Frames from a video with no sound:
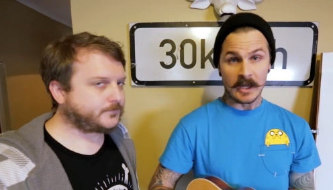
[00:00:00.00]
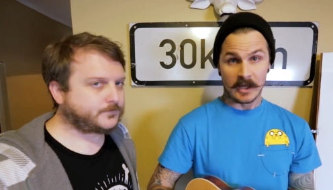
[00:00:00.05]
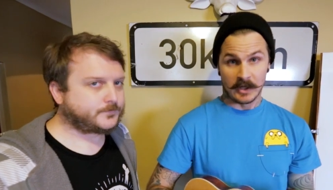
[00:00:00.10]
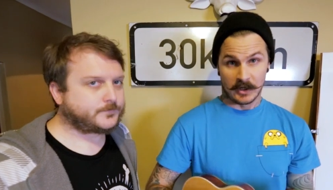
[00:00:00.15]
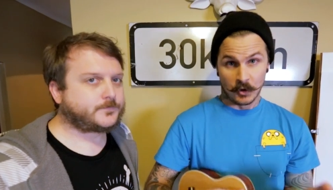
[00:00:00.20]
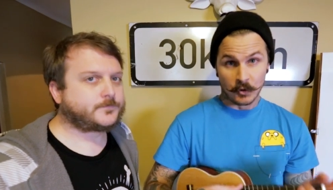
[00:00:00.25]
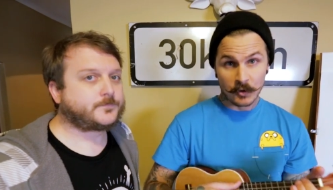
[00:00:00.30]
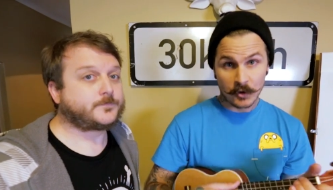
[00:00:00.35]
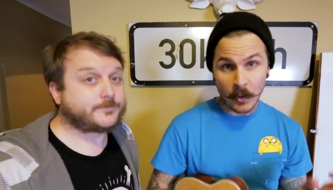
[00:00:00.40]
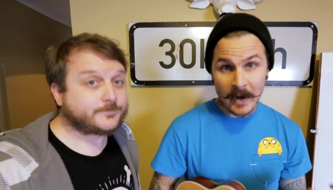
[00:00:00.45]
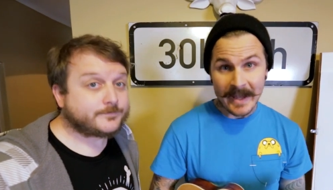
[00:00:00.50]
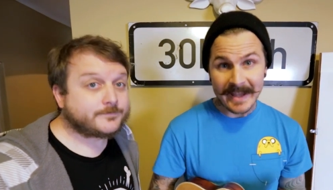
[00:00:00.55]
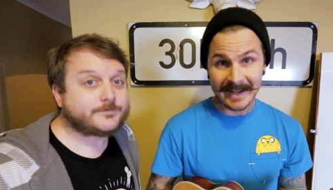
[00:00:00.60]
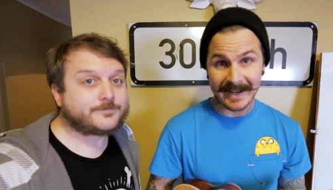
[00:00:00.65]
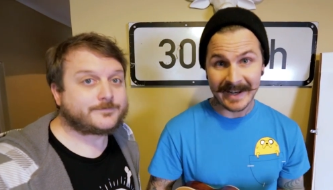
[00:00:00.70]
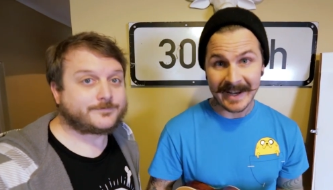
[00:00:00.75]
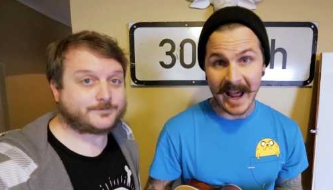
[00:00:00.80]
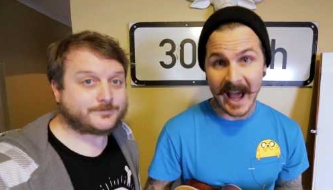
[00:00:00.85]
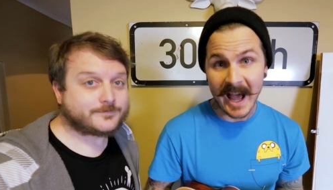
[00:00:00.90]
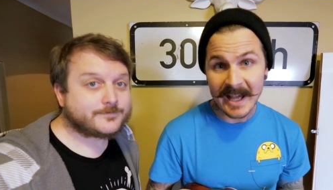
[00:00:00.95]
Speaker 1: You
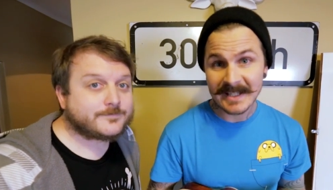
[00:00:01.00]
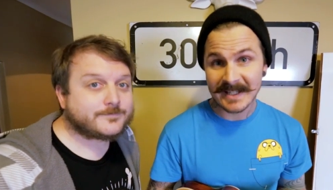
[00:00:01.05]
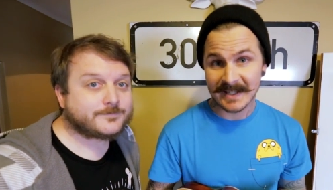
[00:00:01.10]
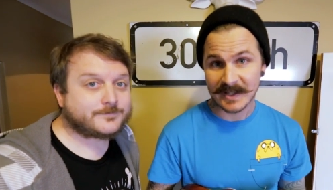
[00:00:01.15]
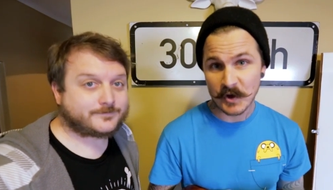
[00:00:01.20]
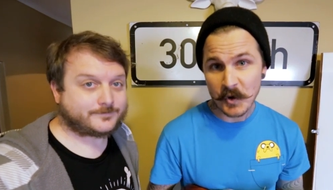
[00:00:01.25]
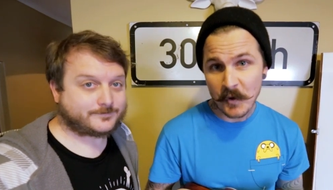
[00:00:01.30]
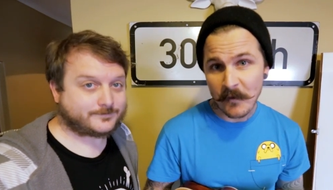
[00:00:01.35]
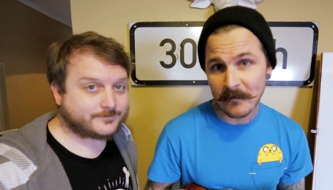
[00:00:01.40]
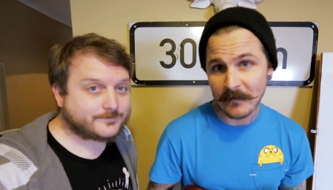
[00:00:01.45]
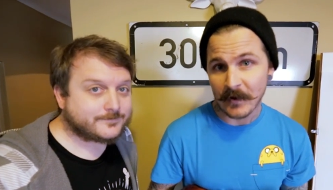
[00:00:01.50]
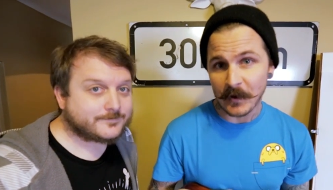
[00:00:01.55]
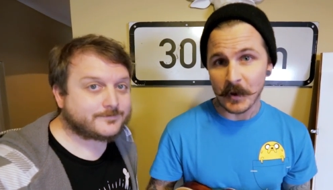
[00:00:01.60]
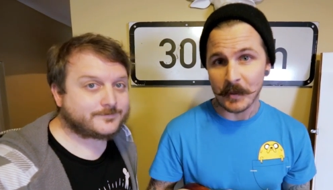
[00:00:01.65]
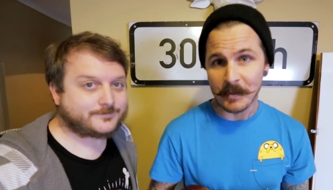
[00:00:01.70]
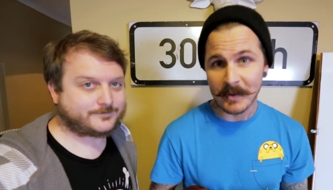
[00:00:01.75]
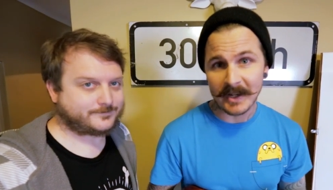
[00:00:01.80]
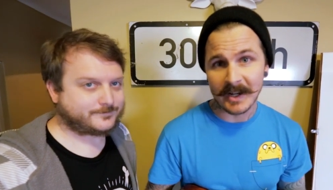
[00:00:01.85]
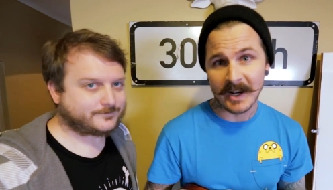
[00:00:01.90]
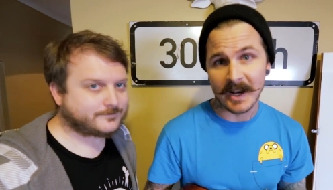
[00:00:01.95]
tweeted us to
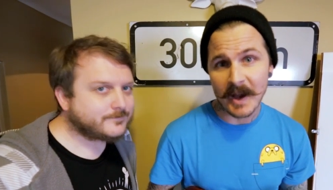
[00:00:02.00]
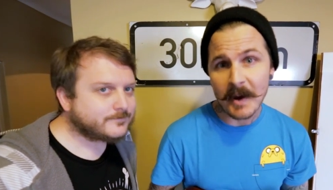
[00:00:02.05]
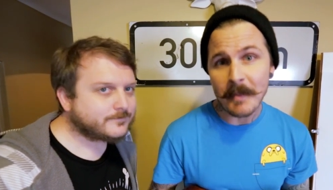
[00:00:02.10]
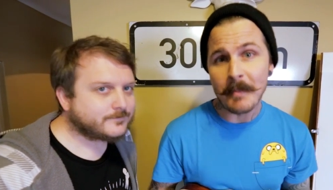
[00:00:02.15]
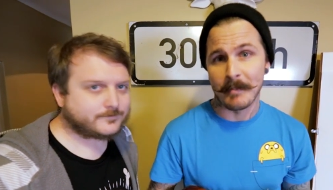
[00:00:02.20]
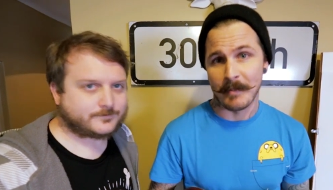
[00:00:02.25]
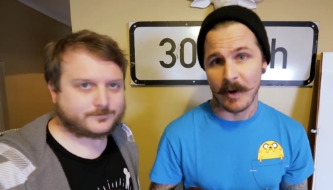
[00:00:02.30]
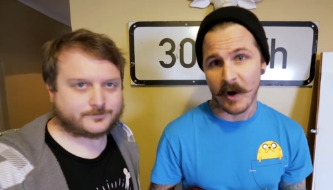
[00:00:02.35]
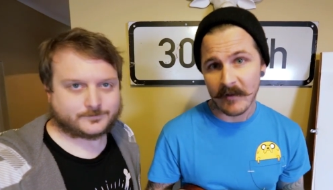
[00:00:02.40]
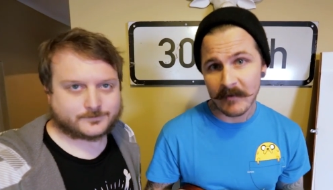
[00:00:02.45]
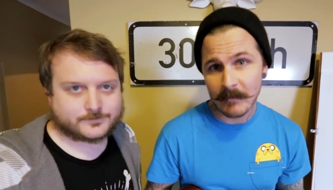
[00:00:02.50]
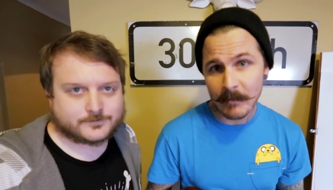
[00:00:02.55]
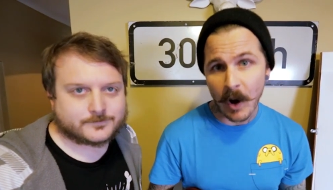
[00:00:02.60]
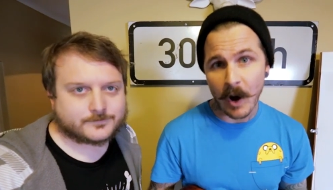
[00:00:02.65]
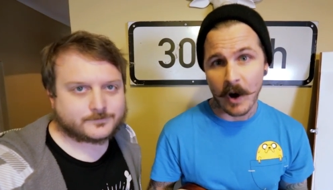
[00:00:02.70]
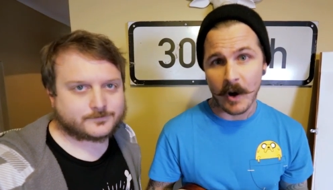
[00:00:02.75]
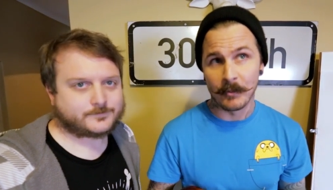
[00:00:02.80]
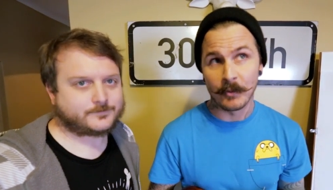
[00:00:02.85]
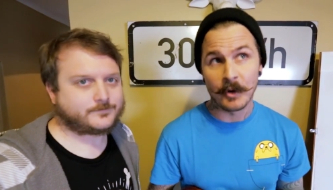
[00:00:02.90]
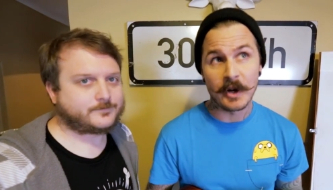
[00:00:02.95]
film a clip of
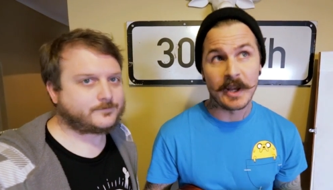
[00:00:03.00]
palm